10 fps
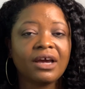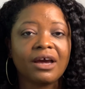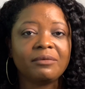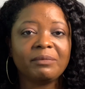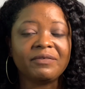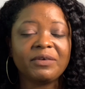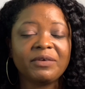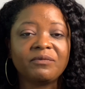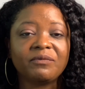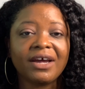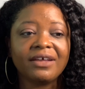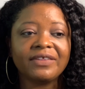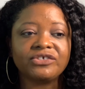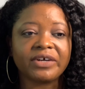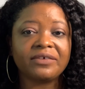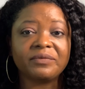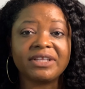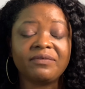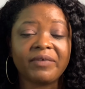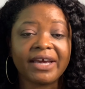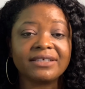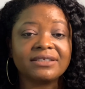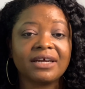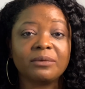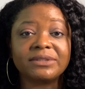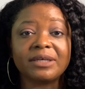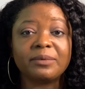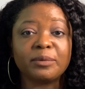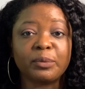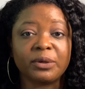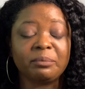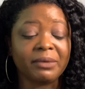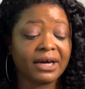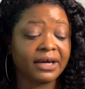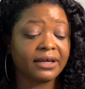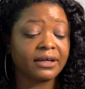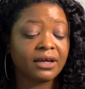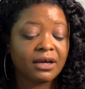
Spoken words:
My feet were fine. They dried really fast, and I was able to put my